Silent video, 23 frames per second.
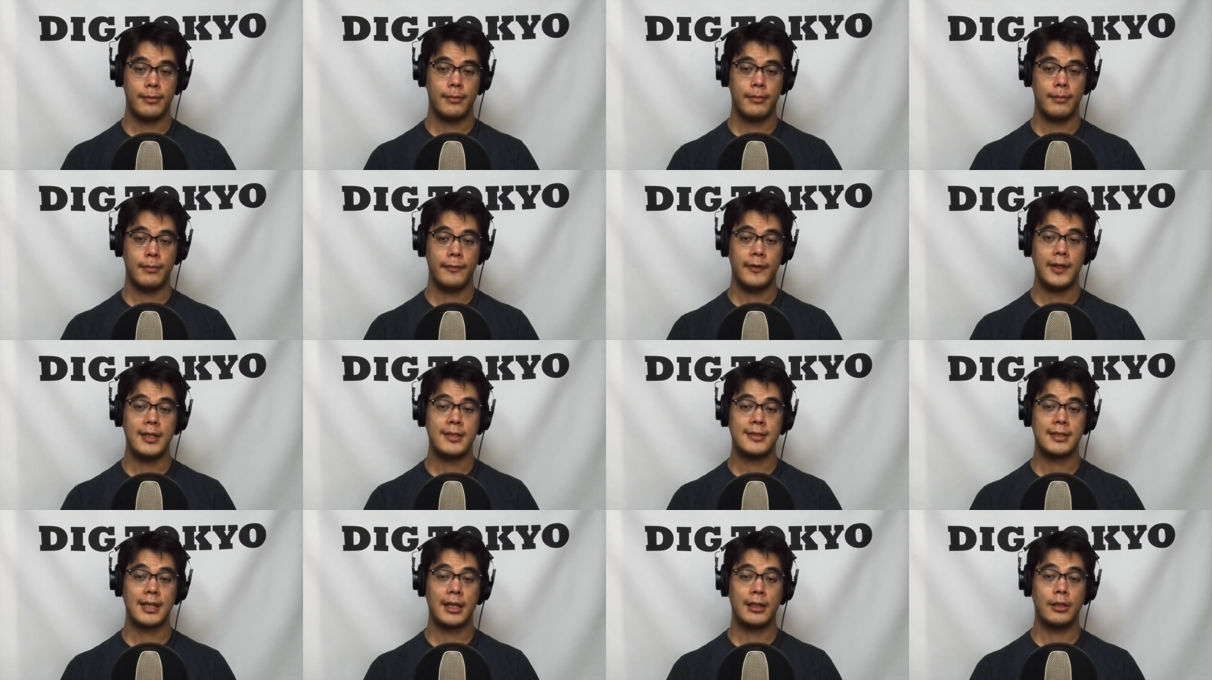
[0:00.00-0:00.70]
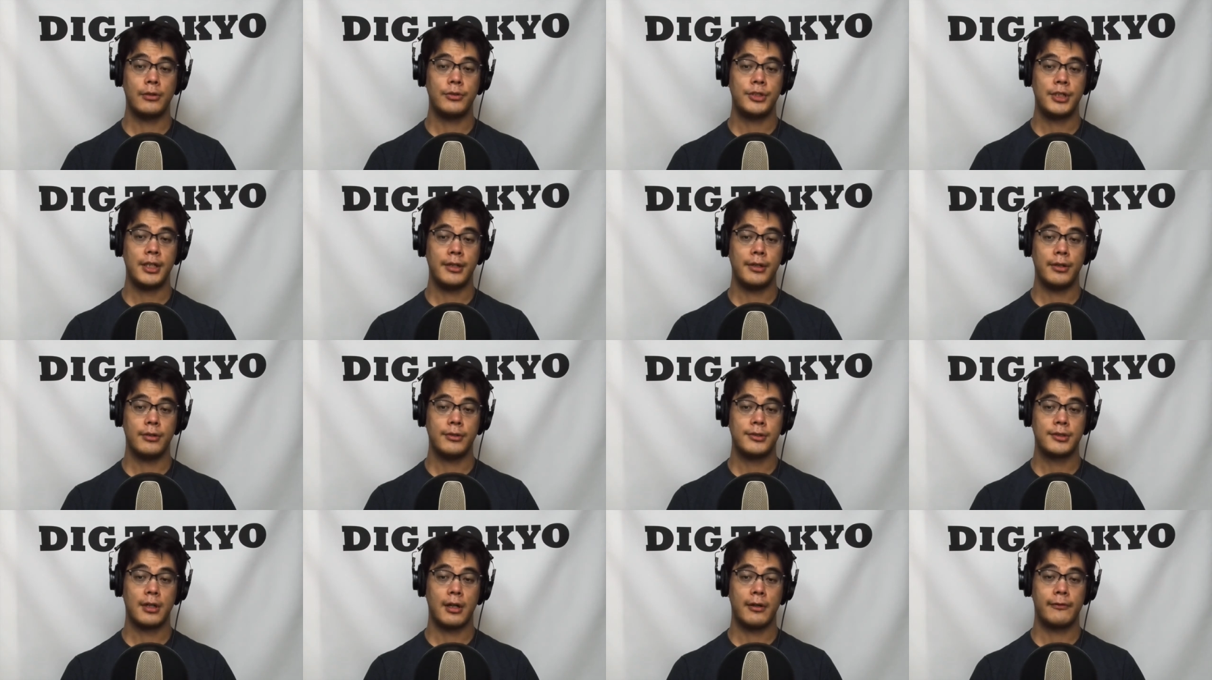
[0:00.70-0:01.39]
these yellow
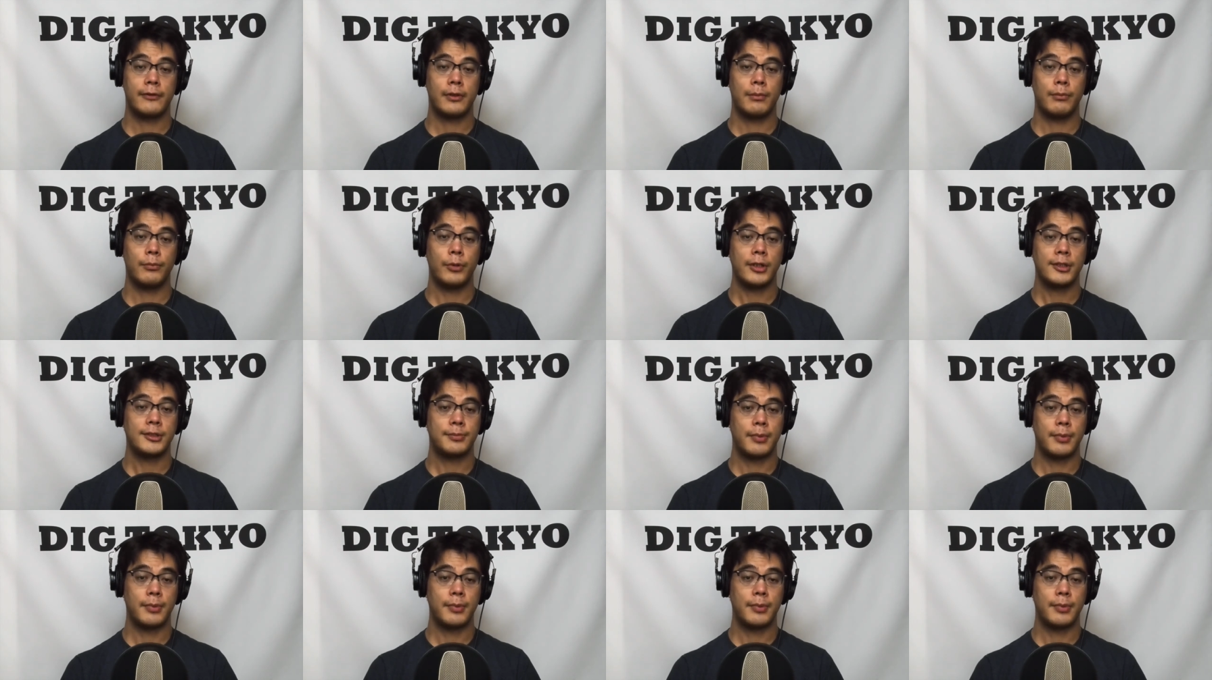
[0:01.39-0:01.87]
chinos are from Brooks